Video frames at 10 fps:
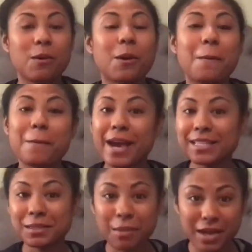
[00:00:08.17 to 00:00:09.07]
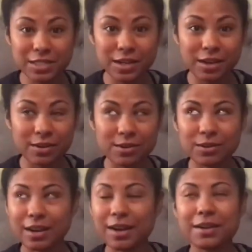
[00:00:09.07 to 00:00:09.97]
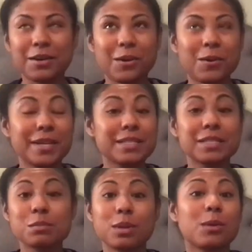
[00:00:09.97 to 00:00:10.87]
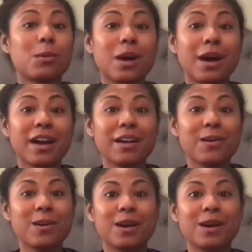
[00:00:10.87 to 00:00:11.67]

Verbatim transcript: Welcome back to my channel. I know it's been a while.